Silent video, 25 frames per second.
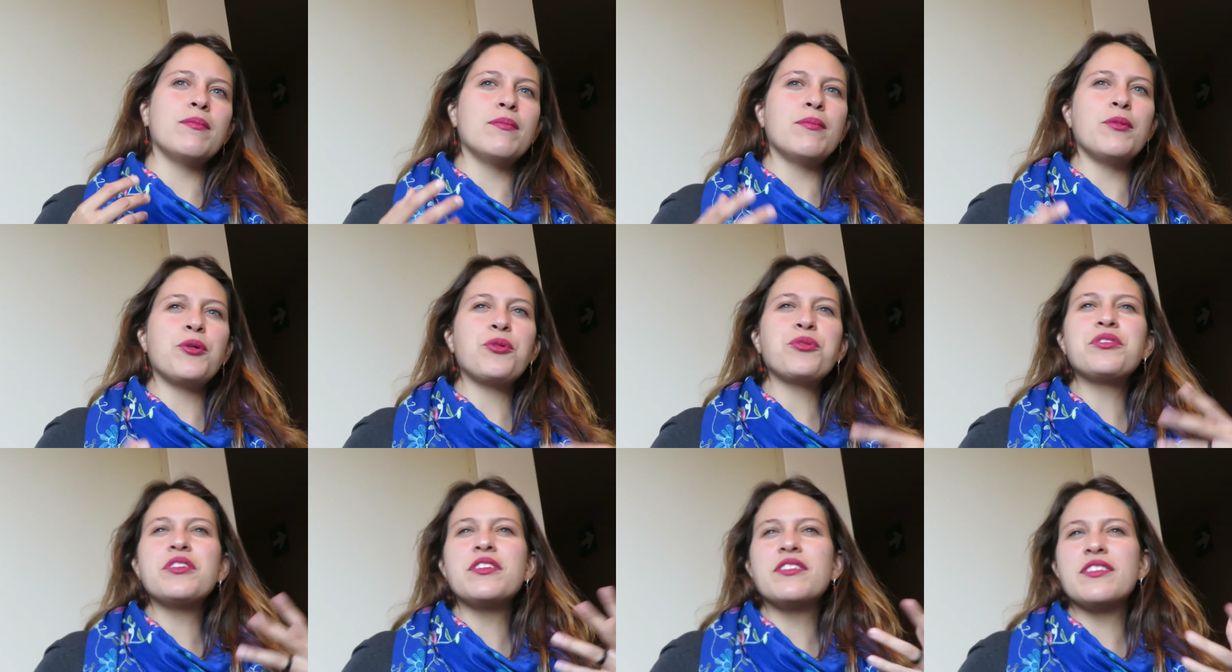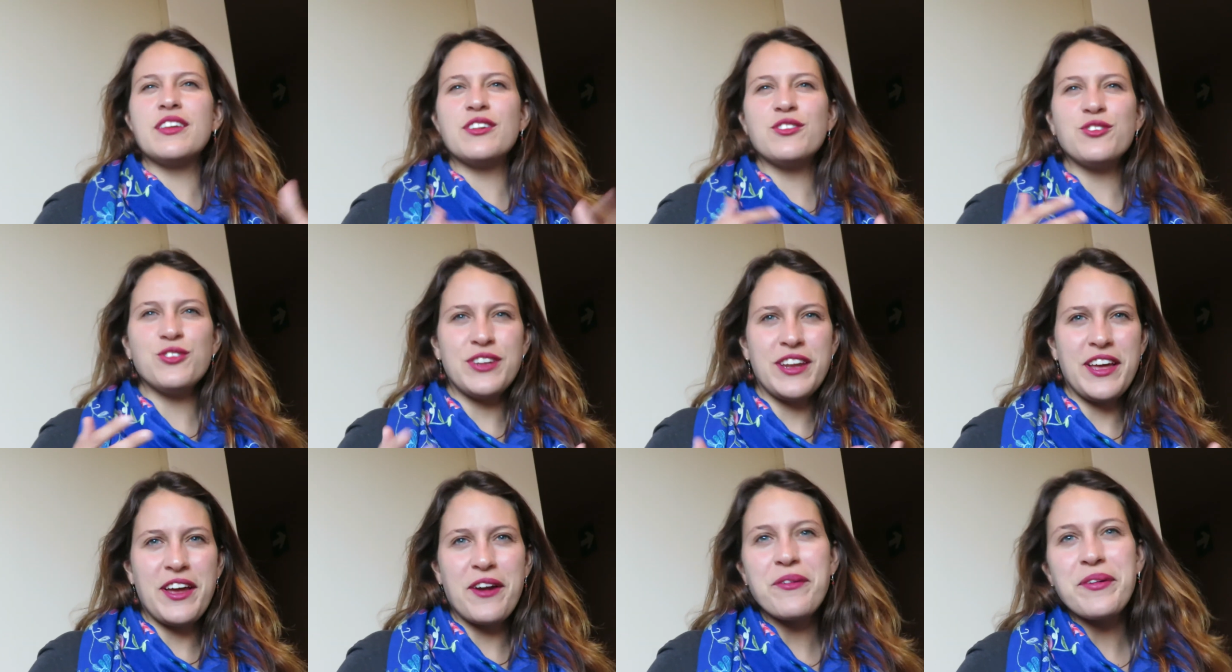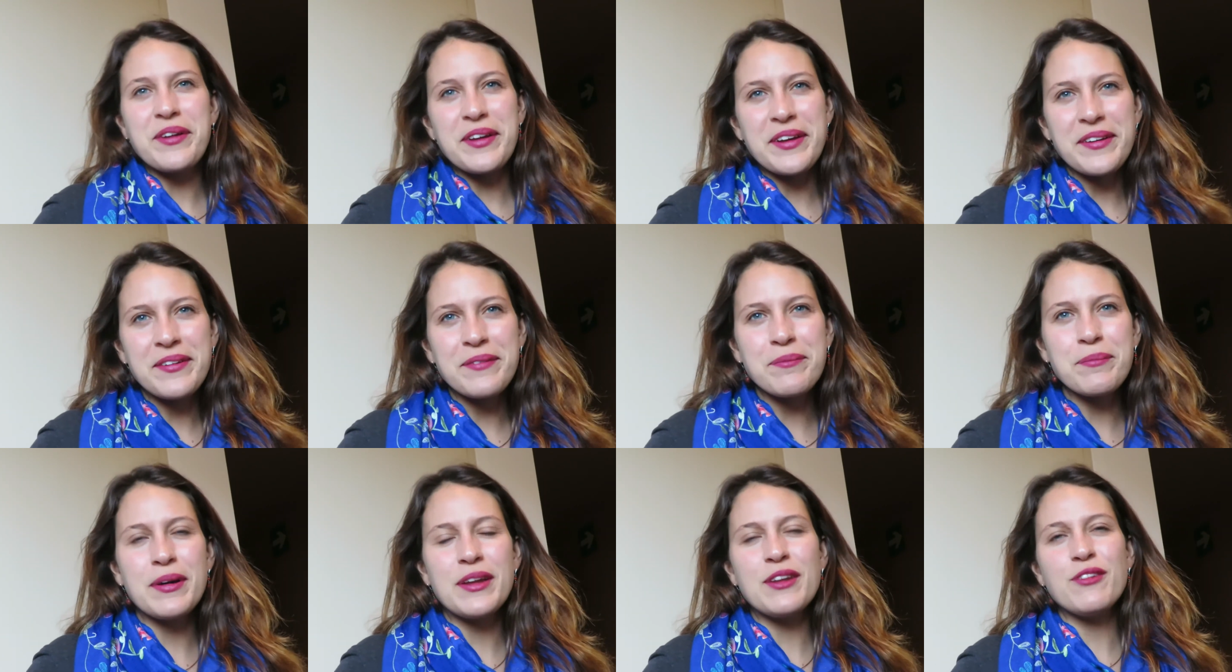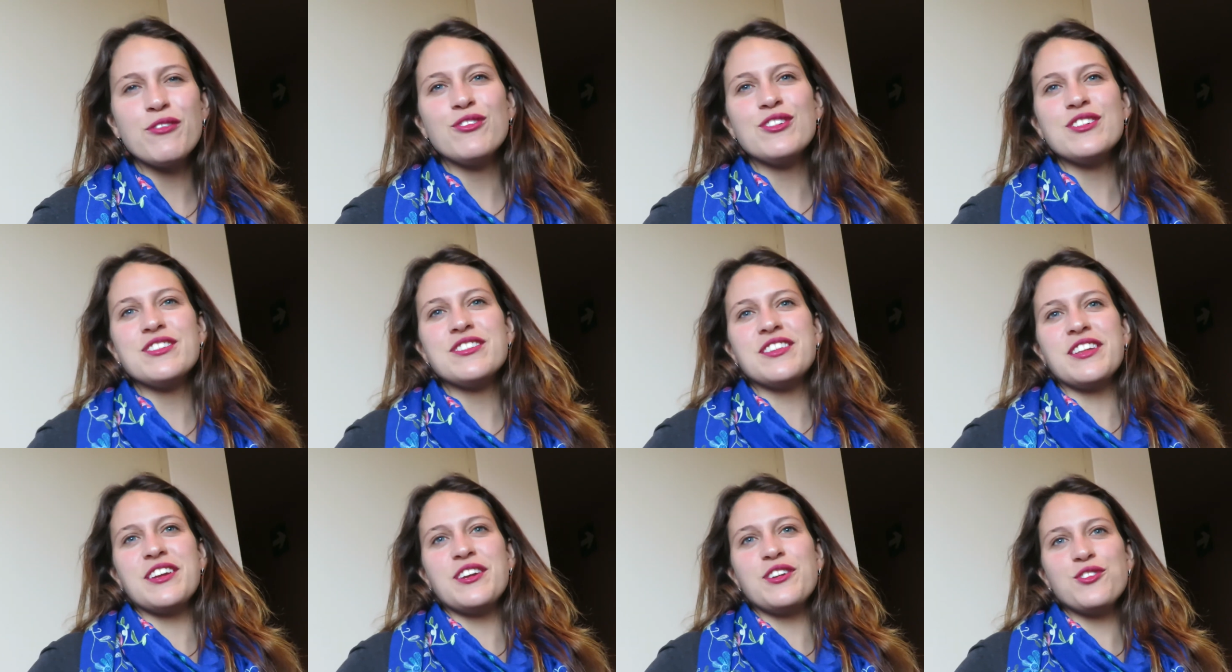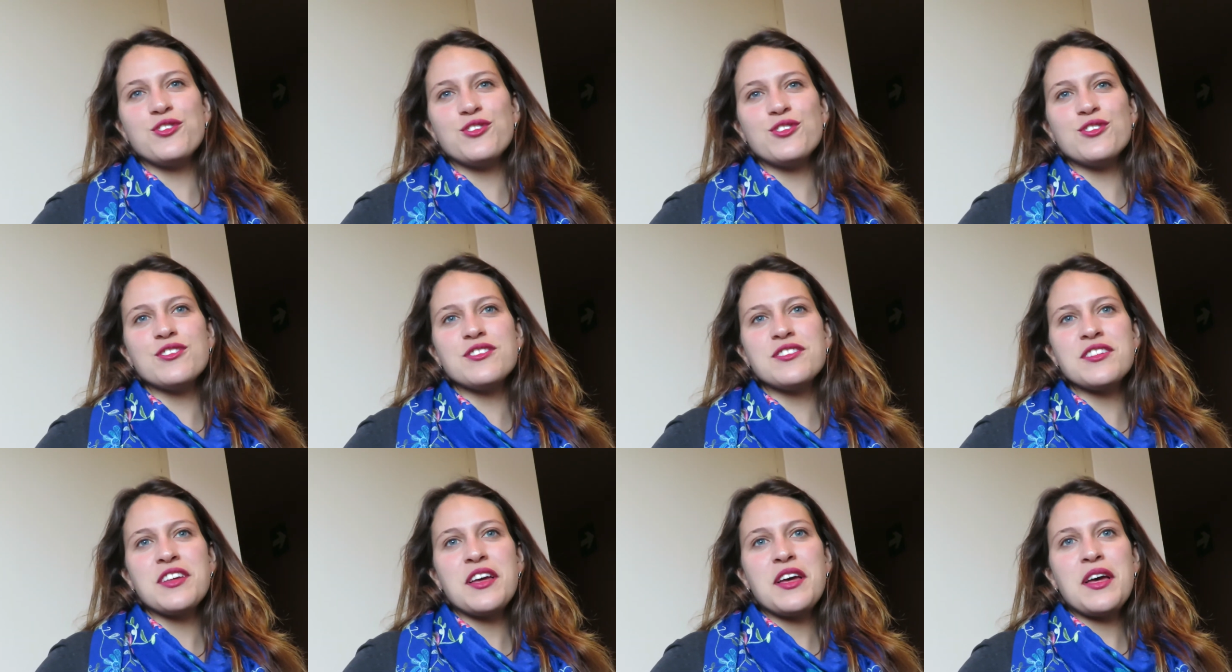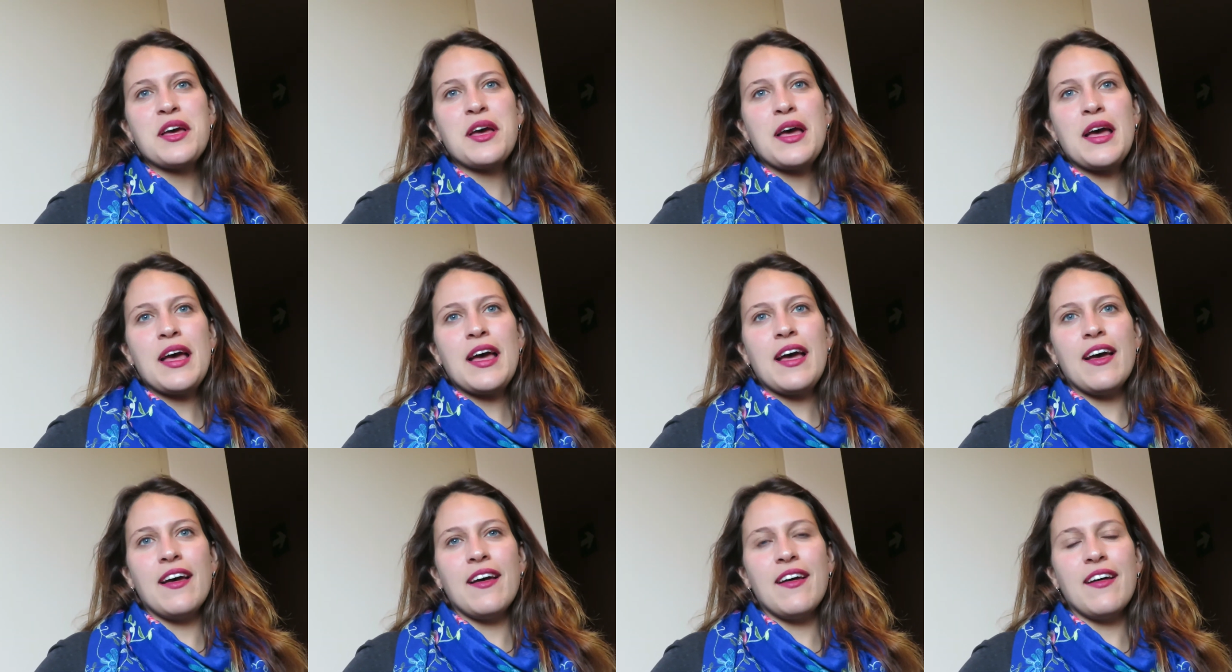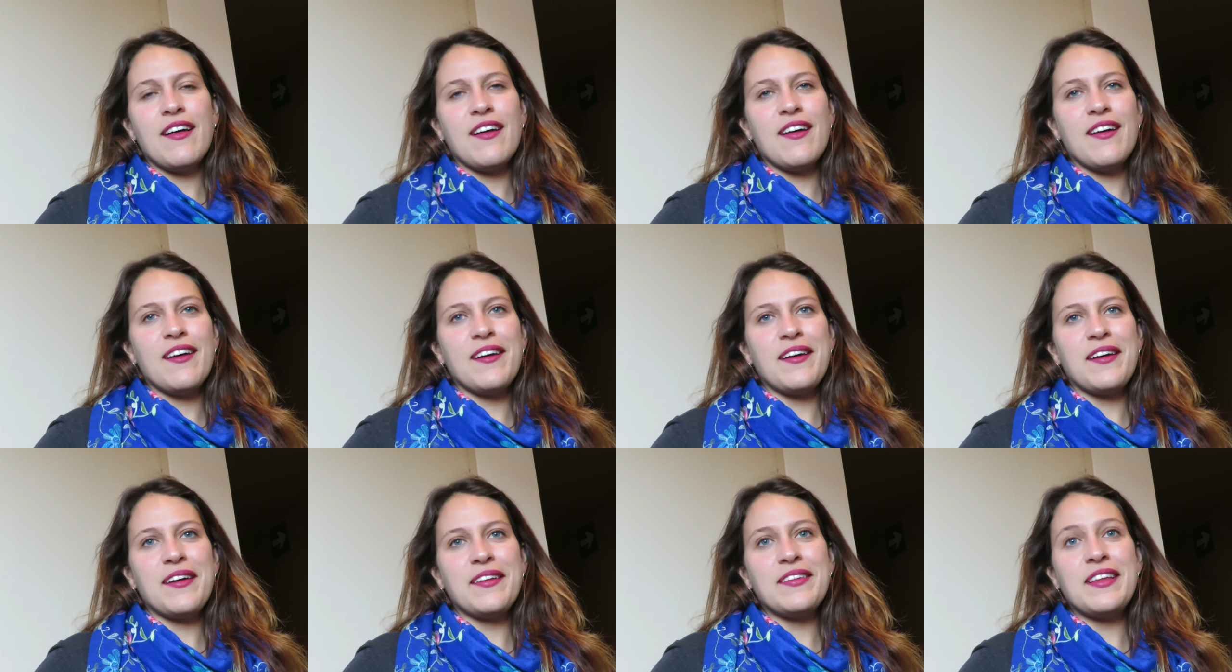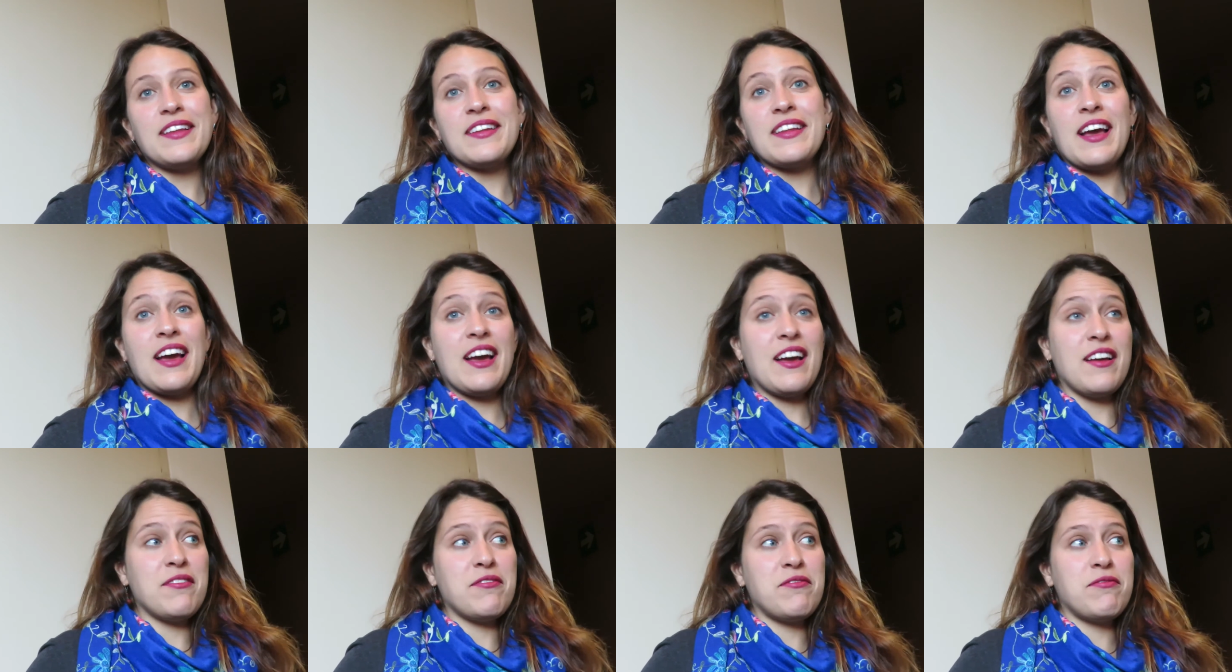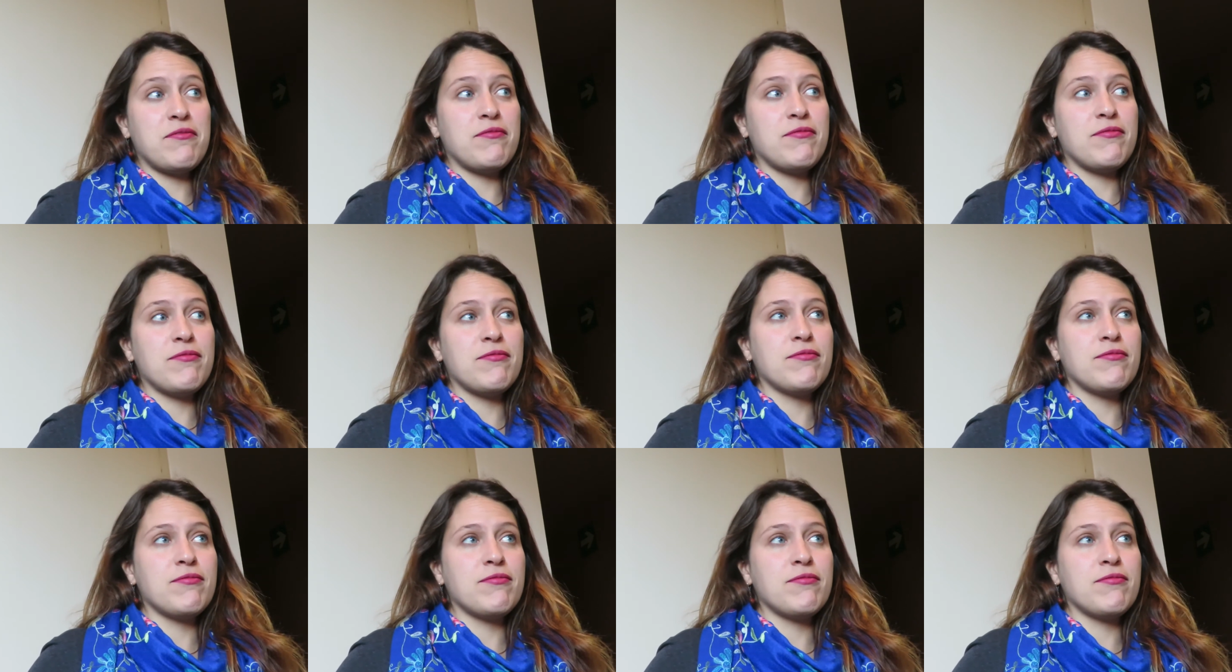multitudinary manifestations that